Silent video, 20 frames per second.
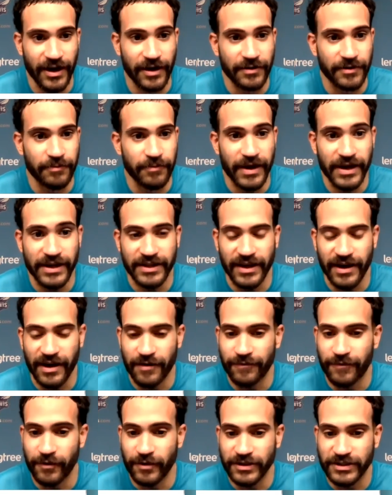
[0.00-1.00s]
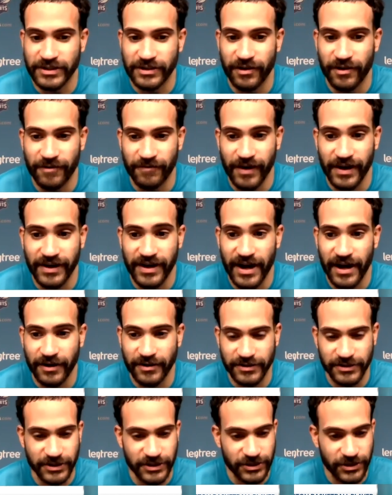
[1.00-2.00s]
um, the main thing I'm focusing on right
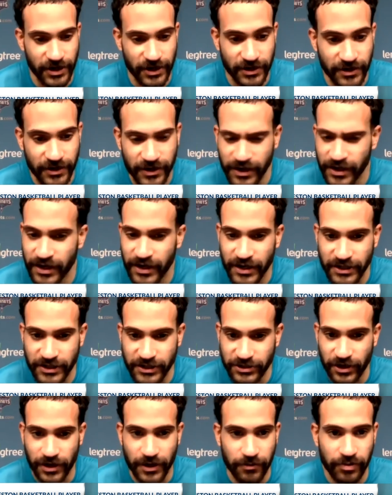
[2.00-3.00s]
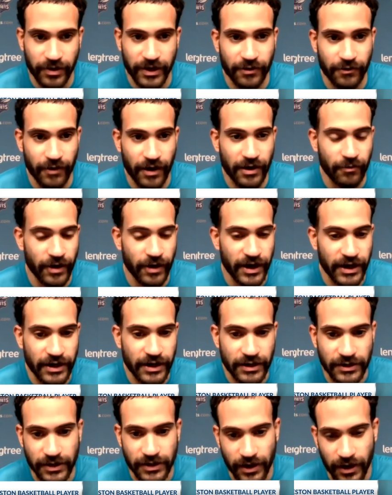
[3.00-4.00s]
now is just trying to just trying to play the right
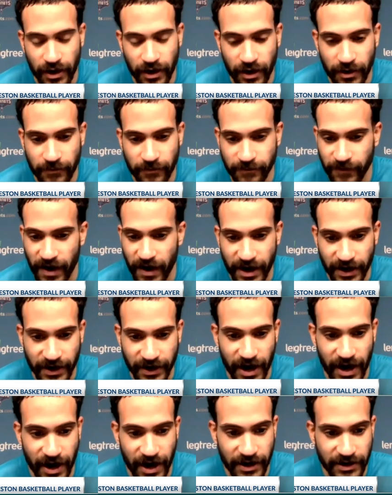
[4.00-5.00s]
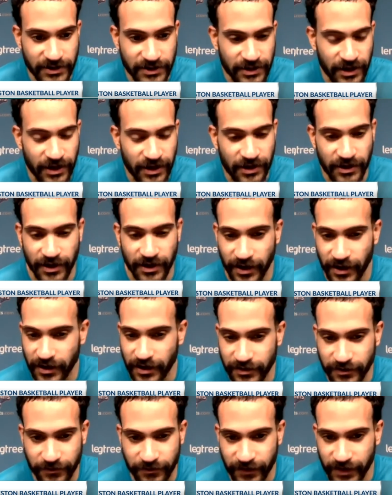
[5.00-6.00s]
way, um, find guys,
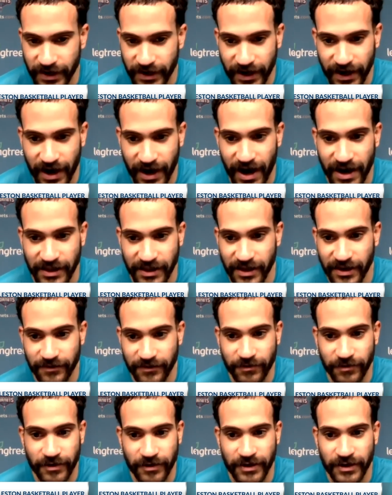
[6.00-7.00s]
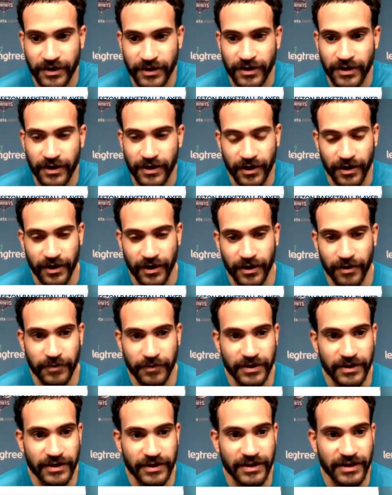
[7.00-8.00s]
uh, defend at a high level,
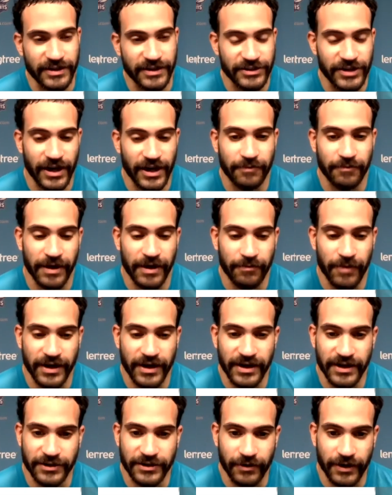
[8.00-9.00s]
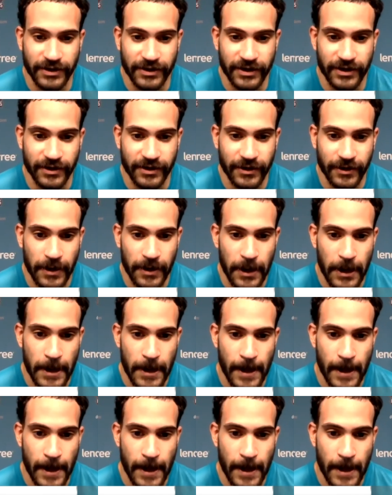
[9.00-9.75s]
um, and, and trying to make my niche right there.